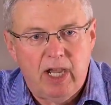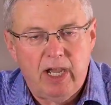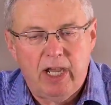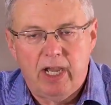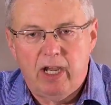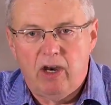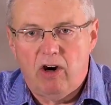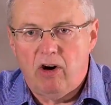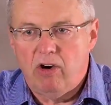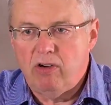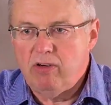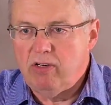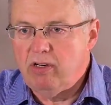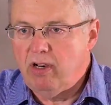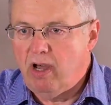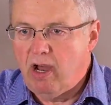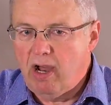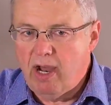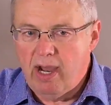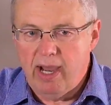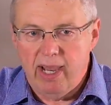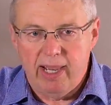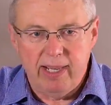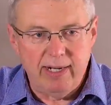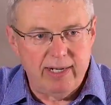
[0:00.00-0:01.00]

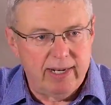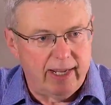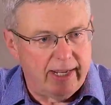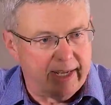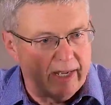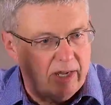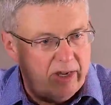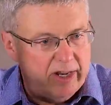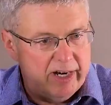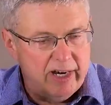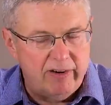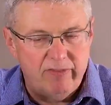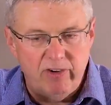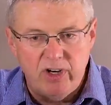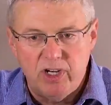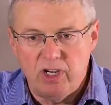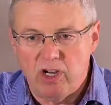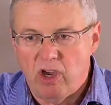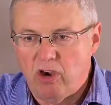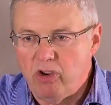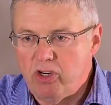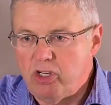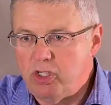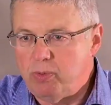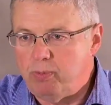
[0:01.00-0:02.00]
online, on every
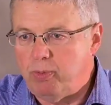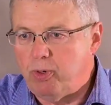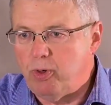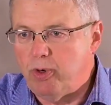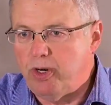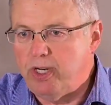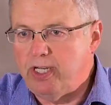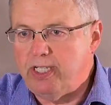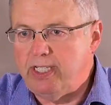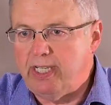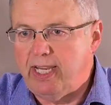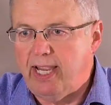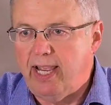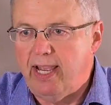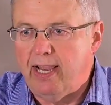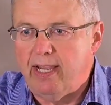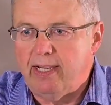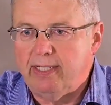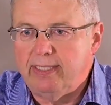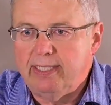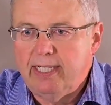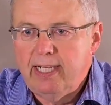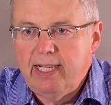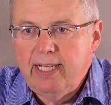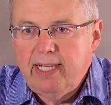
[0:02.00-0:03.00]
notice board in
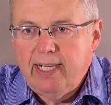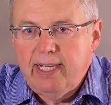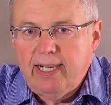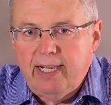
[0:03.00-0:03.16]
town,